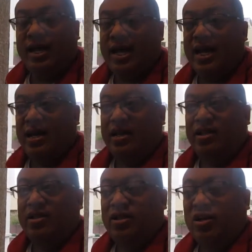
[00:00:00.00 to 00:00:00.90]

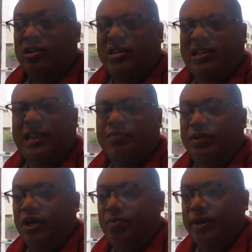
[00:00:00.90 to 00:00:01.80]
And, you know, just clean up
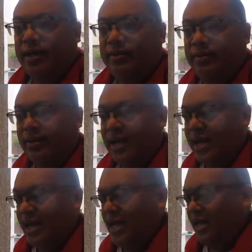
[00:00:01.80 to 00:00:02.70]
a little bit
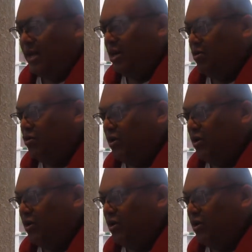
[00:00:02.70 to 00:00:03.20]
and, you know,